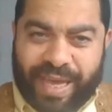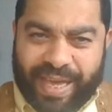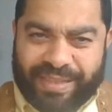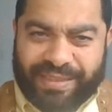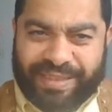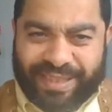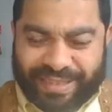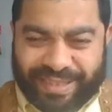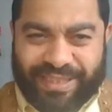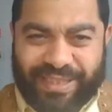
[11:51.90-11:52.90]
And
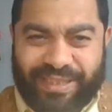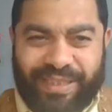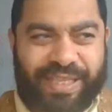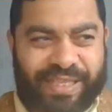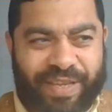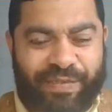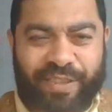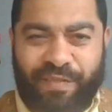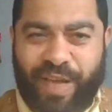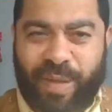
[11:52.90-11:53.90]
statistically,
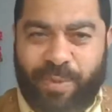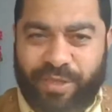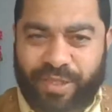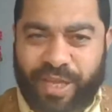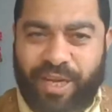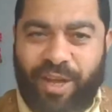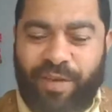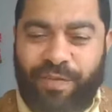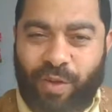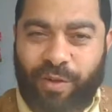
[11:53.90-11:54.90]
75%
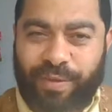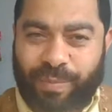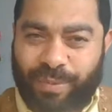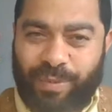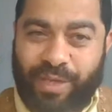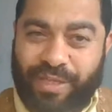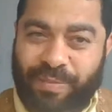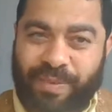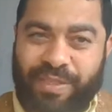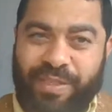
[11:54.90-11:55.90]
of all the people who
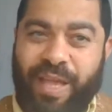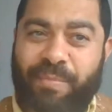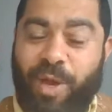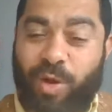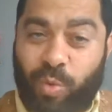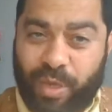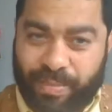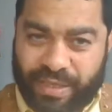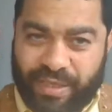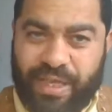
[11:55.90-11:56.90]
accept Islam are
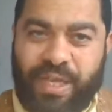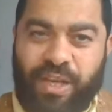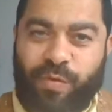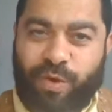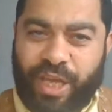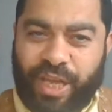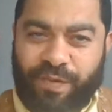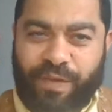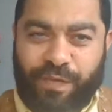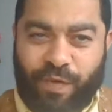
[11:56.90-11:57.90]
women. For
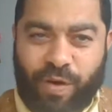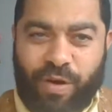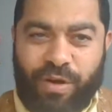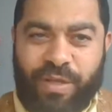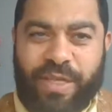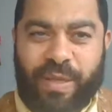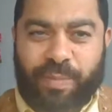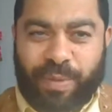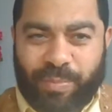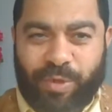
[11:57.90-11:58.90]
every four
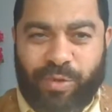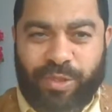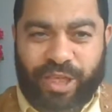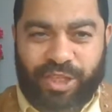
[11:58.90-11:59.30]
people who take